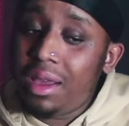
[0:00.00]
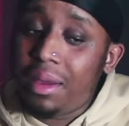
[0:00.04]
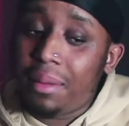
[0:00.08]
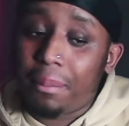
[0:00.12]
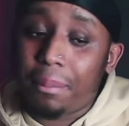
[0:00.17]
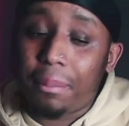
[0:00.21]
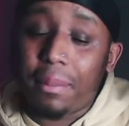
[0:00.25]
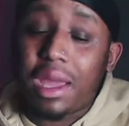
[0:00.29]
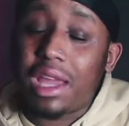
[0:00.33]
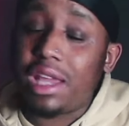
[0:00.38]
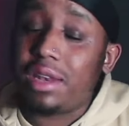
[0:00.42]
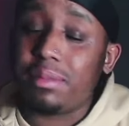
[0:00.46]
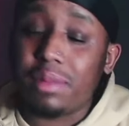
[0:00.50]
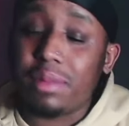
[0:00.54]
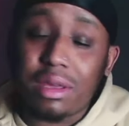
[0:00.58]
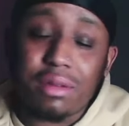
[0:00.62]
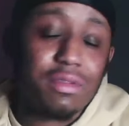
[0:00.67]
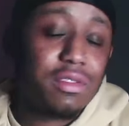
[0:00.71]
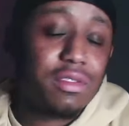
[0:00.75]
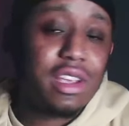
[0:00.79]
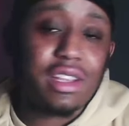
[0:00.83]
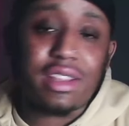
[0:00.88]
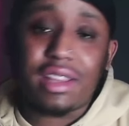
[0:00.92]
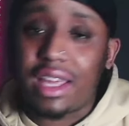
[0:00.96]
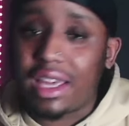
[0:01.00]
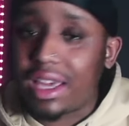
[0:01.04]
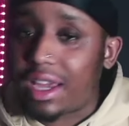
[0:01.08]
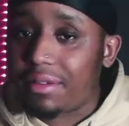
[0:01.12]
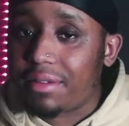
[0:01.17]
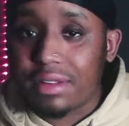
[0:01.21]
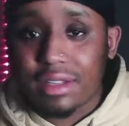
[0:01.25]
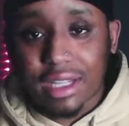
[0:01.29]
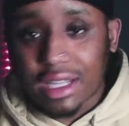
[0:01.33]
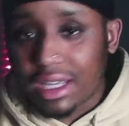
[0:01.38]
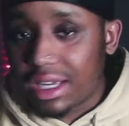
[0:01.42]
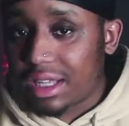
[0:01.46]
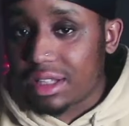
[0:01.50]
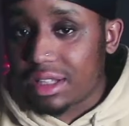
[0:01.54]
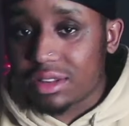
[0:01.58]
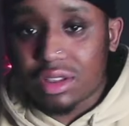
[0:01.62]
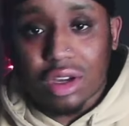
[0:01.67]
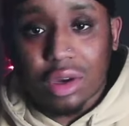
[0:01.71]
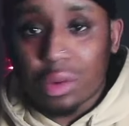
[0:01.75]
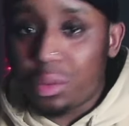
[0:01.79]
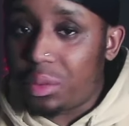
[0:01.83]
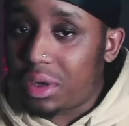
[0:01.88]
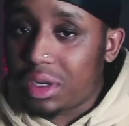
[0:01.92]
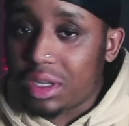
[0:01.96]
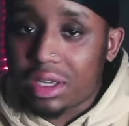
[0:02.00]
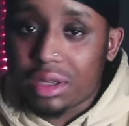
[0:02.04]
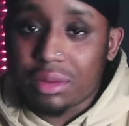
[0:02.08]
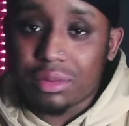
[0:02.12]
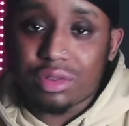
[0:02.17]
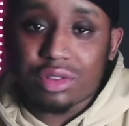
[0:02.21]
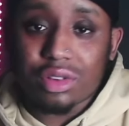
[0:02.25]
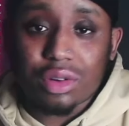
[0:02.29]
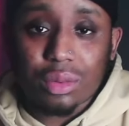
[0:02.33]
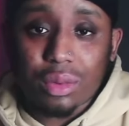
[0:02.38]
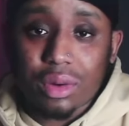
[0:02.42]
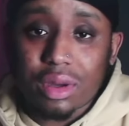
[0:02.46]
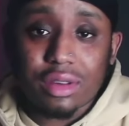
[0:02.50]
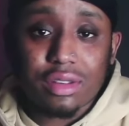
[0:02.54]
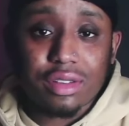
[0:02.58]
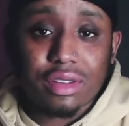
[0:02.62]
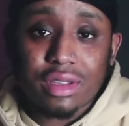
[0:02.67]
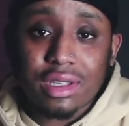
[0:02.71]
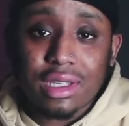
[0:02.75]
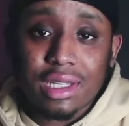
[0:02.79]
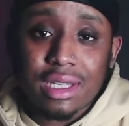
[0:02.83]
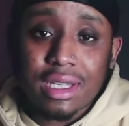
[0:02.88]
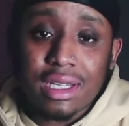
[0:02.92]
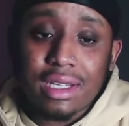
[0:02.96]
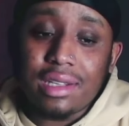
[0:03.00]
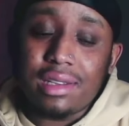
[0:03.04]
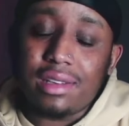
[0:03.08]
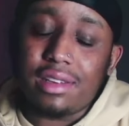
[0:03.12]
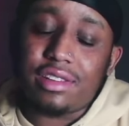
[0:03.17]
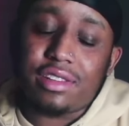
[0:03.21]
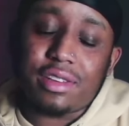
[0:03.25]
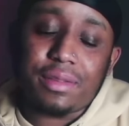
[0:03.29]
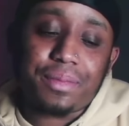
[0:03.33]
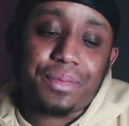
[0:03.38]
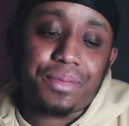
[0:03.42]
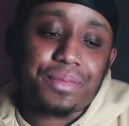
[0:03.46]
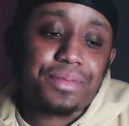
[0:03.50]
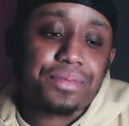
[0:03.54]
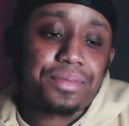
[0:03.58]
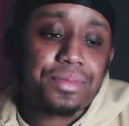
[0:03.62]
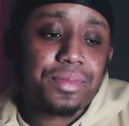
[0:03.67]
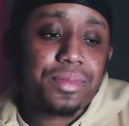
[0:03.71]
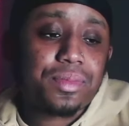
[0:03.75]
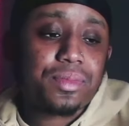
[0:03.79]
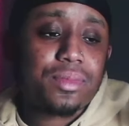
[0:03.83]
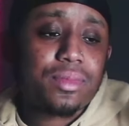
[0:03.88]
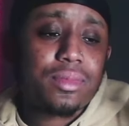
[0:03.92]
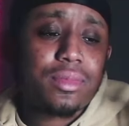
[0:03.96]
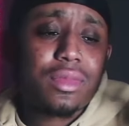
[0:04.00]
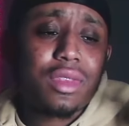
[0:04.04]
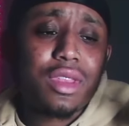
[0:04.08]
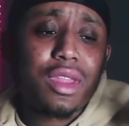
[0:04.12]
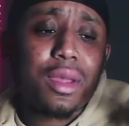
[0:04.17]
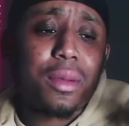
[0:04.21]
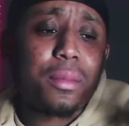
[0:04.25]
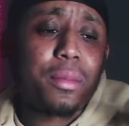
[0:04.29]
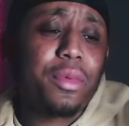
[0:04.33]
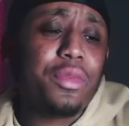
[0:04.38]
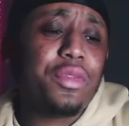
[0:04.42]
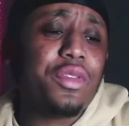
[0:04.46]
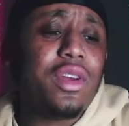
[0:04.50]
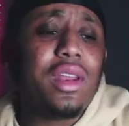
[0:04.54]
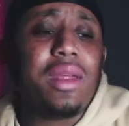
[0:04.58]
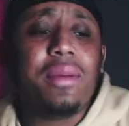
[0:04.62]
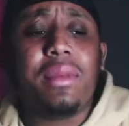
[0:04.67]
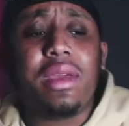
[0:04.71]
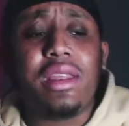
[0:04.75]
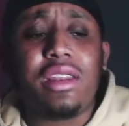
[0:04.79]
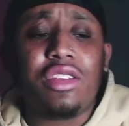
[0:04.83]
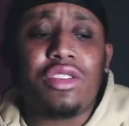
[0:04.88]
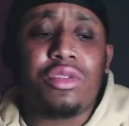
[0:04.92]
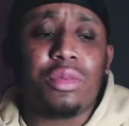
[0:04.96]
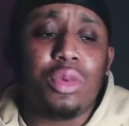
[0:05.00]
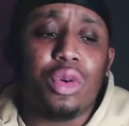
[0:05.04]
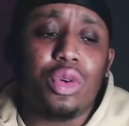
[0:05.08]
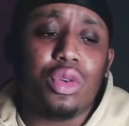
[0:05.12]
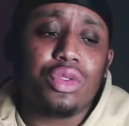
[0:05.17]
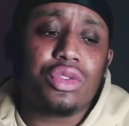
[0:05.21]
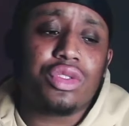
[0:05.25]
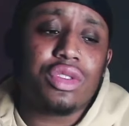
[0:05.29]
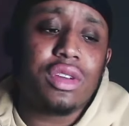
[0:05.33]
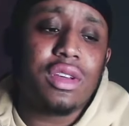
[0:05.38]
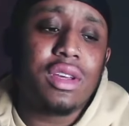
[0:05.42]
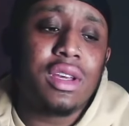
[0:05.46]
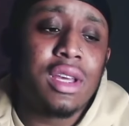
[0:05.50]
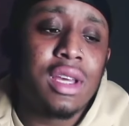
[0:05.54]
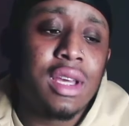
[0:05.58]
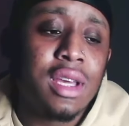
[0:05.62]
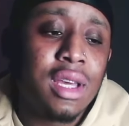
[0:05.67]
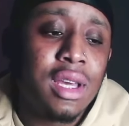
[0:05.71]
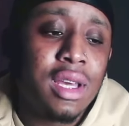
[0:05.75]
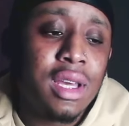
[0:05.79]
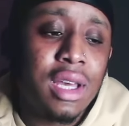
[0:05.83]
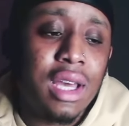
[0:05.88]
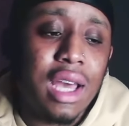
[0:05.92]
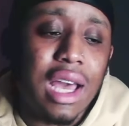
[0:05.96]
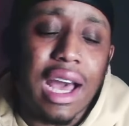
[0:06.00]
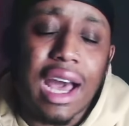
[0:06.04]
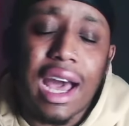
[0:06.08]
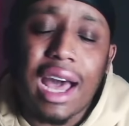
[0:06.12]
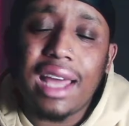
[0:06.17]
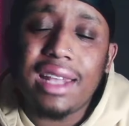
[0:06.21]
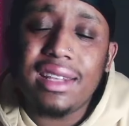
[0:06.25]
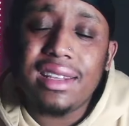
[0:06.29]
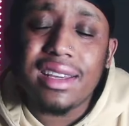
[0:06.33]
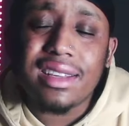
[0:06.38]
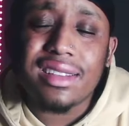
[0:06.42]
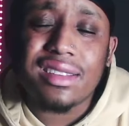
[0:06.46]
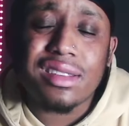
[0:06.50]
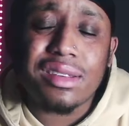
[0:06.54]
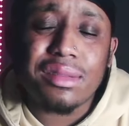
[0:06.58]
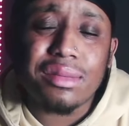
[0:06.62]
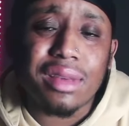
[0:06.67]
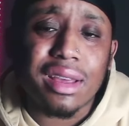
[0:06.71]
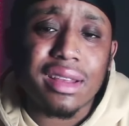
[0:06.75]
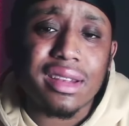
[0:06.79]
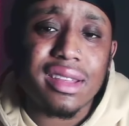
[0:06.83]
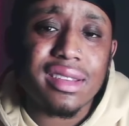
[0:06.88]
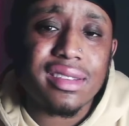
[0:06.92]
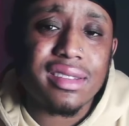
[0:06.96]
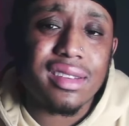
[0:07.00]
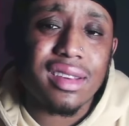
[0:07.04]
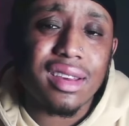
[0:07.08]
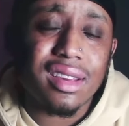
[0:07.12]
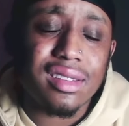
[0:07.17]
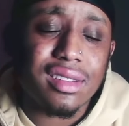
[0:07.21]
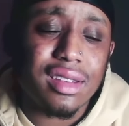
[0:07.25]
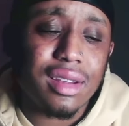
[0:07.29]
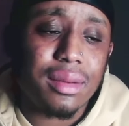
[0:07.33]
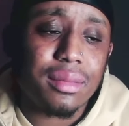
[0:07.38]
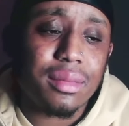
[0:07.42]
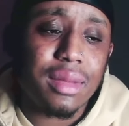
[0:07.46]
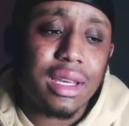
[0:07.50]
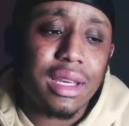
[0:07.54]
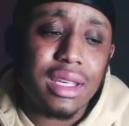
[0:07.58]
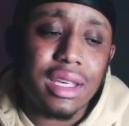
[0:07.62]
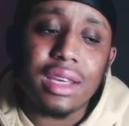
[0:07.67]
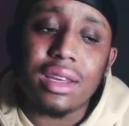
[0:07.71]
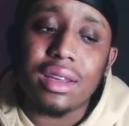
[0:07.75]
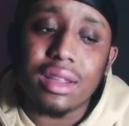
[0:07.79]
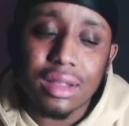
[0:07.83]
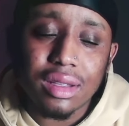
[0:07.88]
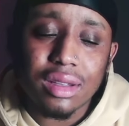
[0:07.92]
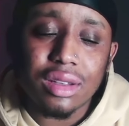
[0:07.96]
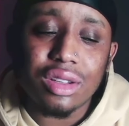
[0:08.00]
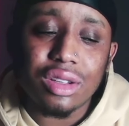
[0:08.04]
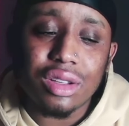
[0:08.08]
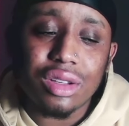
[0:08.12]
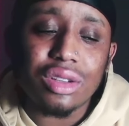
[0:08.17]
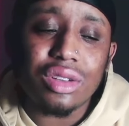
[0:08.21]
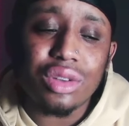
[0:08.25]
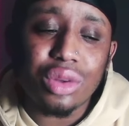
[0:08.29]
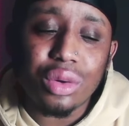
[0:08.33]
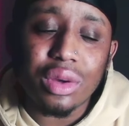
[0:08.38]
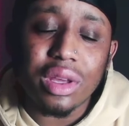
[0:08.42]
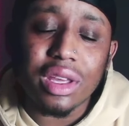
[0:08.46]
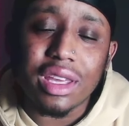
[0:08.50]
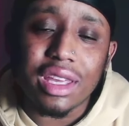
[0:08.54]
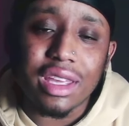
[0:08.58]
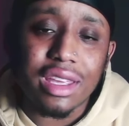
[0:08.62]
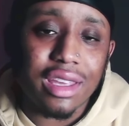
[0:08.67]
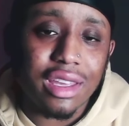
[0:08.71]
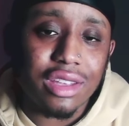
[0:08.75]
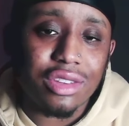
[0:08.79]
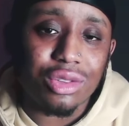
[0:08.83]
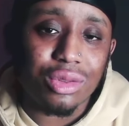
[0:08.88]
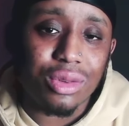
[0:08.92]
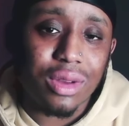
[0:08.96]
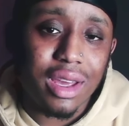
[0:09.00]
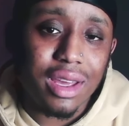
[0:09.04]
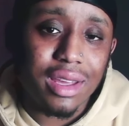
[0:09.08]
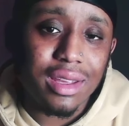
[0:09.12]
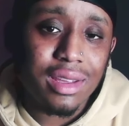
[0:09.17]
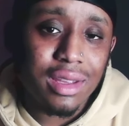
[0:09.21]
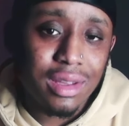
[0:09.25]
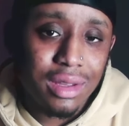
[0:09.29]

made me rethink everything I thought when it comes to the West. Listen, before they made these moves, I look at teams like the Suns and I'm like, yeah, Luka can get you that.